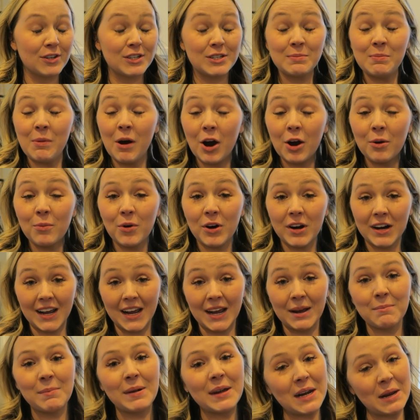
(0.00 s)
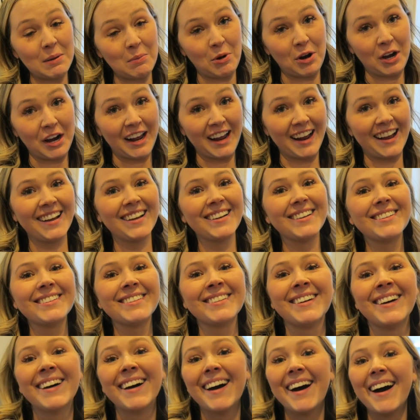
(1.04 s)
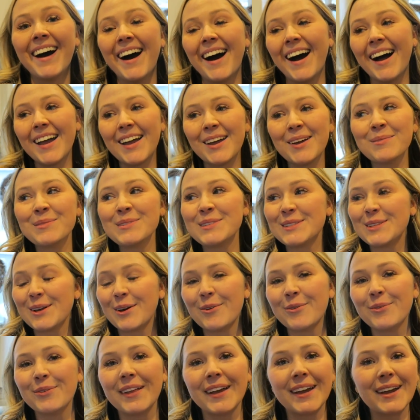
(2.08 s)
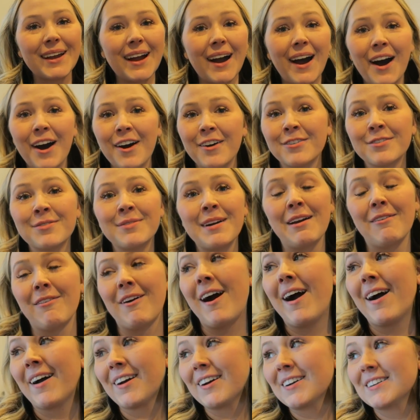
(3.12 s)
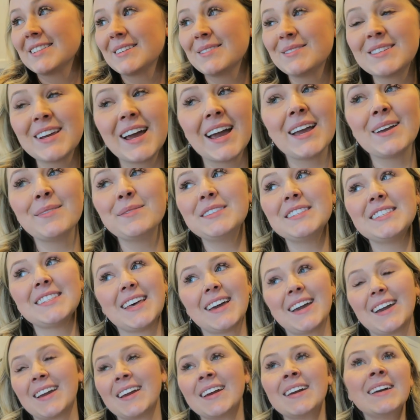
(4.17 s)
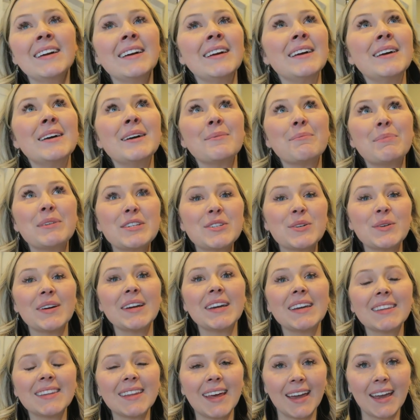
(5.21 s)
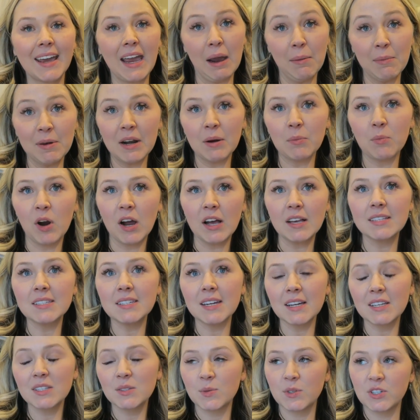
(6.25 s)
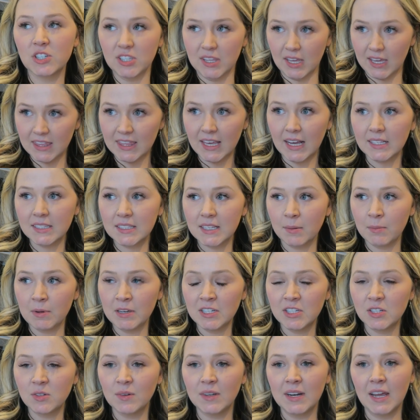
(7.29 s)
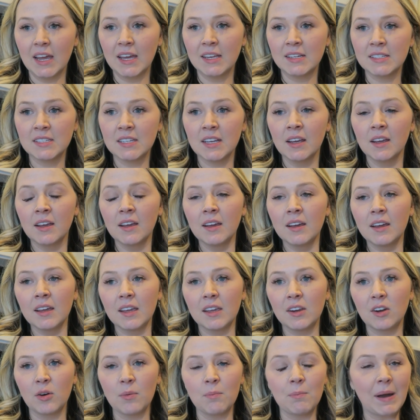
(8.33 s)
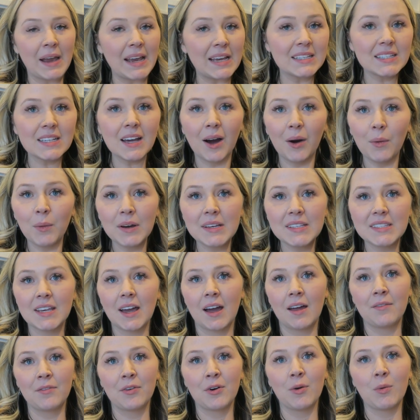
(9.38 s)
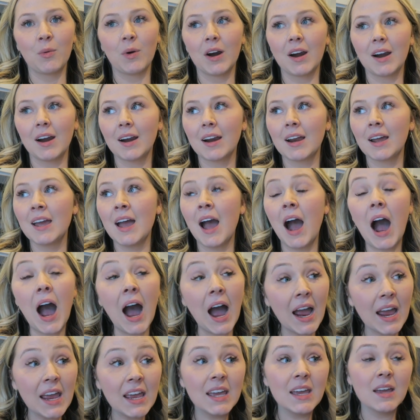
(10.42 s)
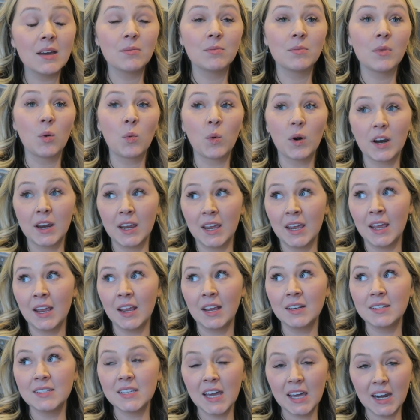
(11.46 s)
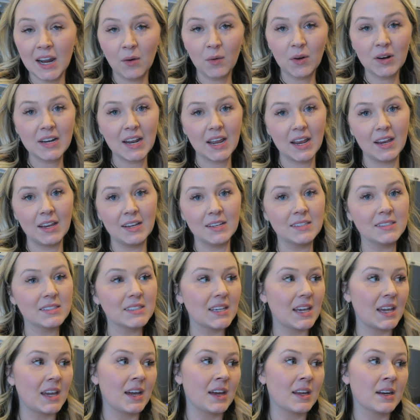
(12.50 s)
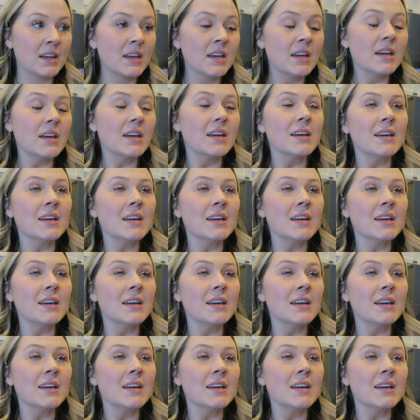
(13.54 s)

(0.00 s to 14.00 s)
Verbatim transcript: for tomorrow morning, Monday morning. I am so like off my rocker sometimes, like between like M&M Rustics, which like that's coming to an end. You know, Mike's always gone for work. I am working 10-hour days and